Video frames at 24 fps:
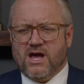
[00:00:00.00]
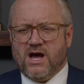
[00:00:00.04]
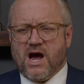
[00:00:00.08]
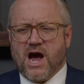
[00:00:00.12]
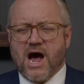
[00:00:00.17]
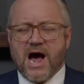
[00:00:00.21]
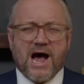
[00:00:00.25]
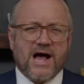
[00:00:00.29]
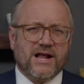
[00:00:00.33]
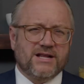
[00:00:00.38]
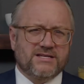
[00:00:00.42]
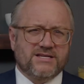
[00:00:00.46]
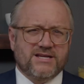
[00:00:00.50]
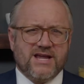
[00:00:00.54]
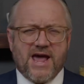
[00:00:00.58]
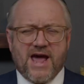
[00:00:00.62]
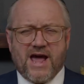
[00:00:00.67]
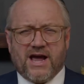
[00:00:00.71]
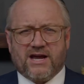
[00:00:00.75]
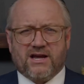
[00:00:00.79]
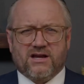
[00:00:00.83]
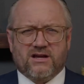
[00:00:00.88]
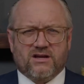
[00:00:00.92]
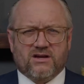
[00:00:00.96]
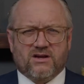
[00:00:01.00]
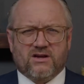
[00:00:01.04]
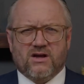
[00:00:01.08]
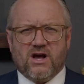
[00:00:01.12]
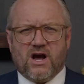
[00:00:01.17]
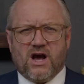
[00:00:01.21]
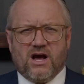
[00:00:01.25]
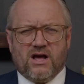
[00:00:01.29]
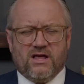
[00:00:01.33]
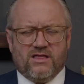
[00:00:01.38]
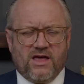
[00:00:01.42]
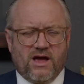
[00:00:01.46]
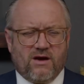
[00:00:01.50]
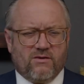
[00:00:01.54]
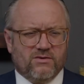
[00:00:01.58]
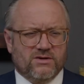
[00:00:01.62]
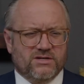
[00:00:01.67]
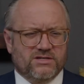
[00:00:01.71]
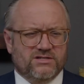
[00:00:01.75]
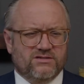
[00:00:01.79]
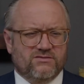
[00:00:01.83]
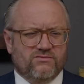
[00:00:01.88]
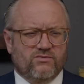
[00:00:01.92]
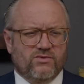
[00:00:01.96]
hot tech uh, that
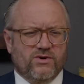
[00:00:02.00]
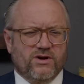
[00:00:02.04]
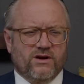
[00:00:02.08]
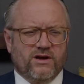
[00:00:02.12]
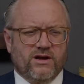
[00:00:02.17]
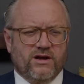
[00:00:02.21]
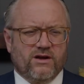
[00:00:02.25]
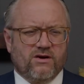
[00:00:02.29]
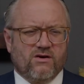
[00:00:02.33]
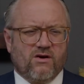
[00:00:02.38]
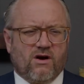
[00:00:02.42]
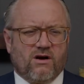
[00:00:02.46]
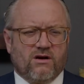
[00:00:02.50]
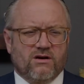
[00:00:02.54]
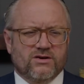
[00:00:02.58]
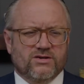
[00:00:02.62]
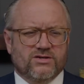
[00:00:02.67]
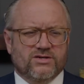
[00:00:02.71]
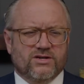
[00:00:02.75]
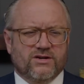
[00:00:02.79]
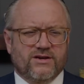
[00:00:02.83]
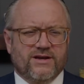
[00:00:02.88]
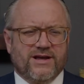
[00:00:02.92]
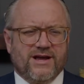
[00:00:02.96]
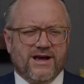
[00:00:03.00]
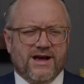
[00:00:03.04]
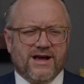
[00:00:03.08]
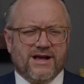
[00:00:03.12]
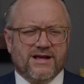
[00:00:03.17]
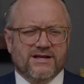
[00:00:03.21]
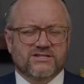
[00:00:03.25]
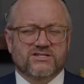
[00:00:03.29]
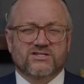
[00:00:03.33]
was really largely uh,